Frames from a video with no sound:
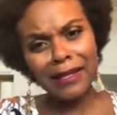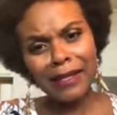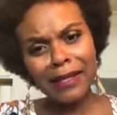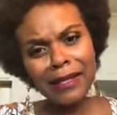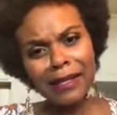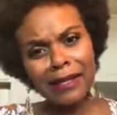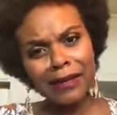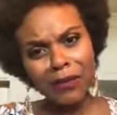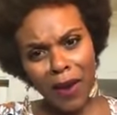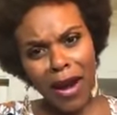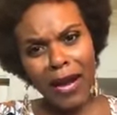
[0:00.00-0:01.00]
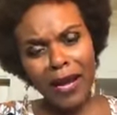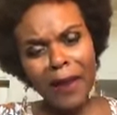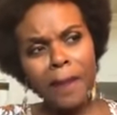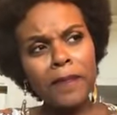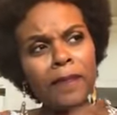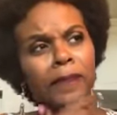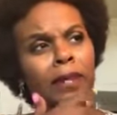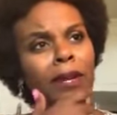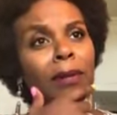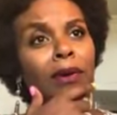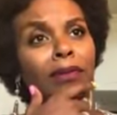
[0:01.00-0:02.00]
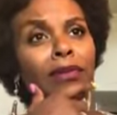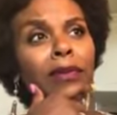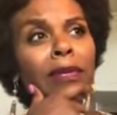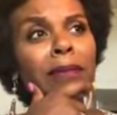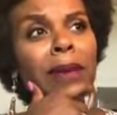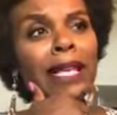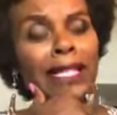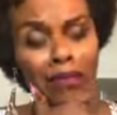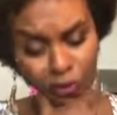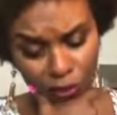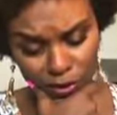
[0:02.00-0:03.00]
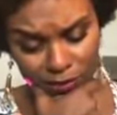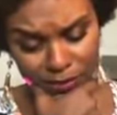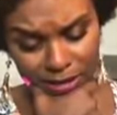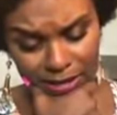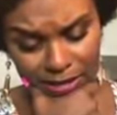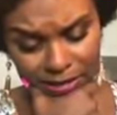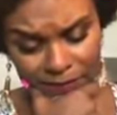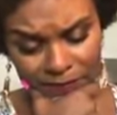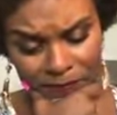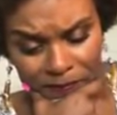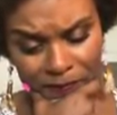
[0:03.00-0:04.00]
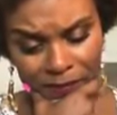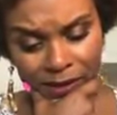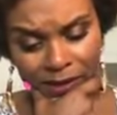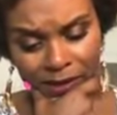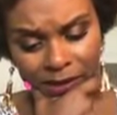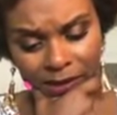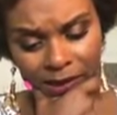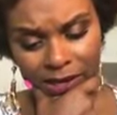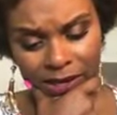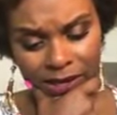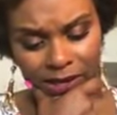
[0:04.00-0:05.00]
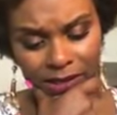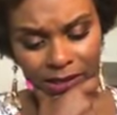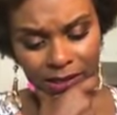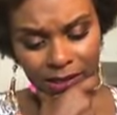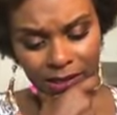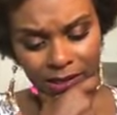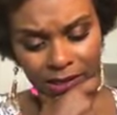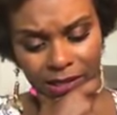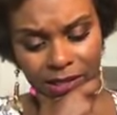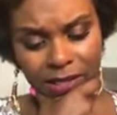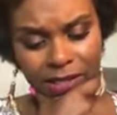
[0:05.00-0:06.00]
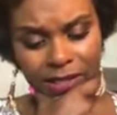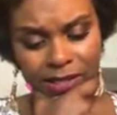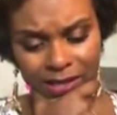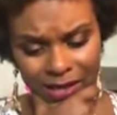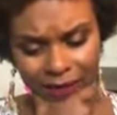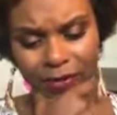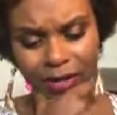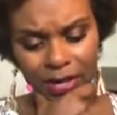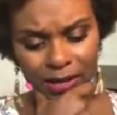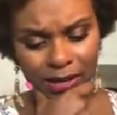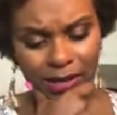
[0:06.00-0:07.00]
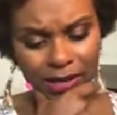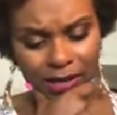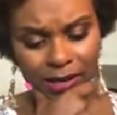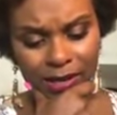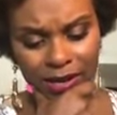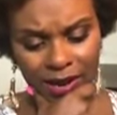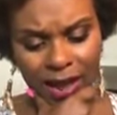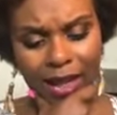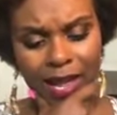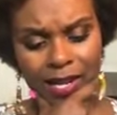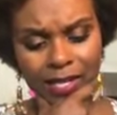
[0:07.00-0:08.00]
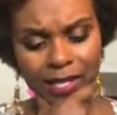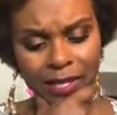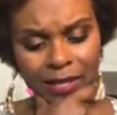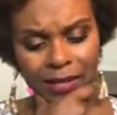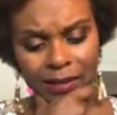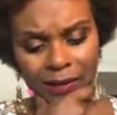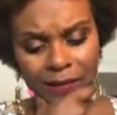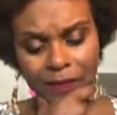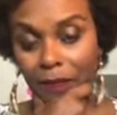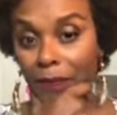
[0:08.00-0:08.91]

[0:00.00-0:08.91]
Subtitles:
Right? Come on through with the message, watermelon. Honey, this is definitely not... Never mind.